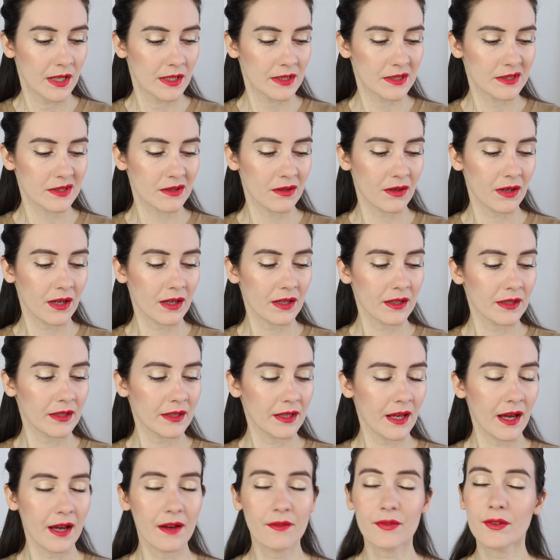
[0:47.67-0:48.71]
So
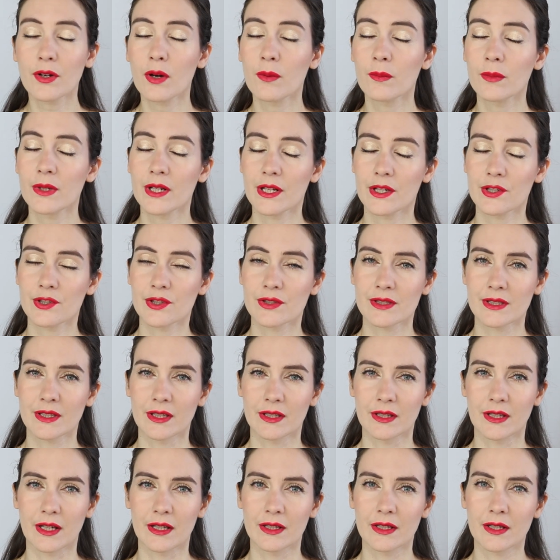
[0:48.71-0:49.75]
I have combination
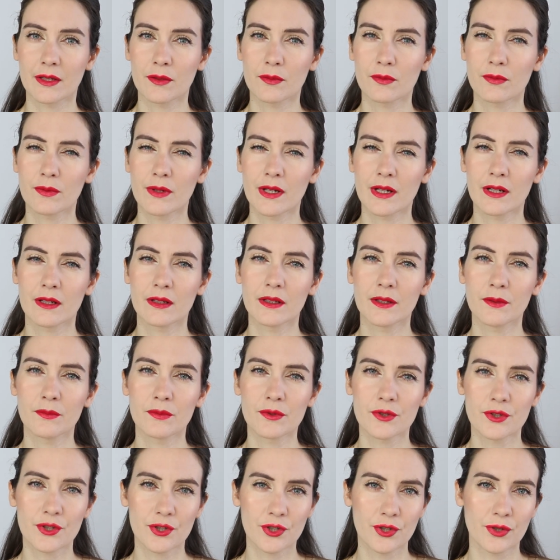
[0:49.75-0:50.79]
skin, and I rarely
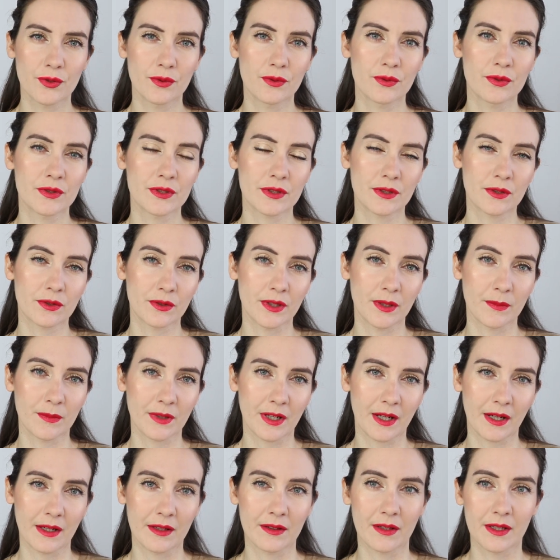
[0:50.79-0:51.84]
would choose cream
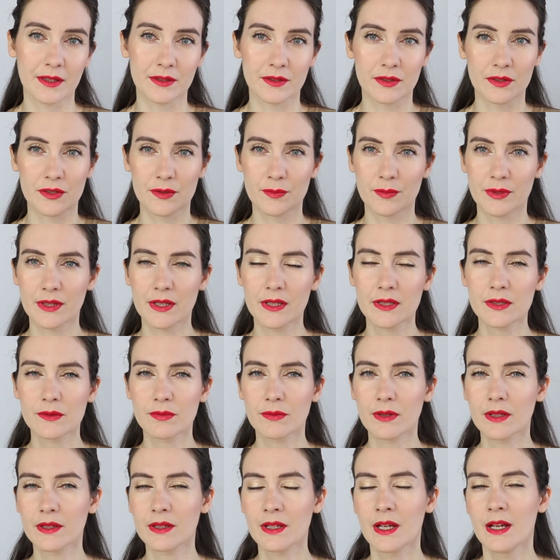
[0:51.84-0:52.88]
highlighters, but this
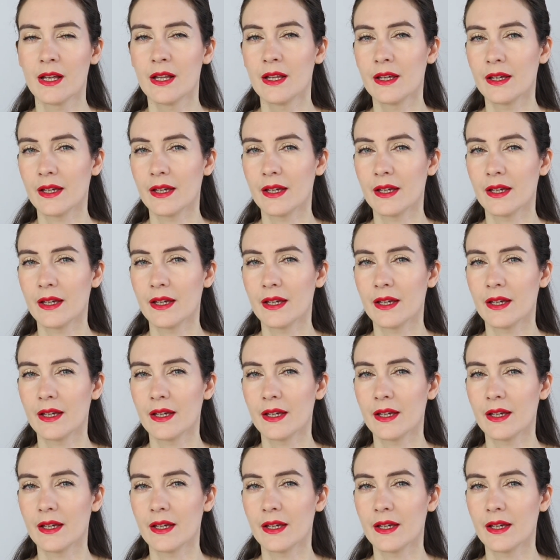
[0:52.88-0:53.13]
one,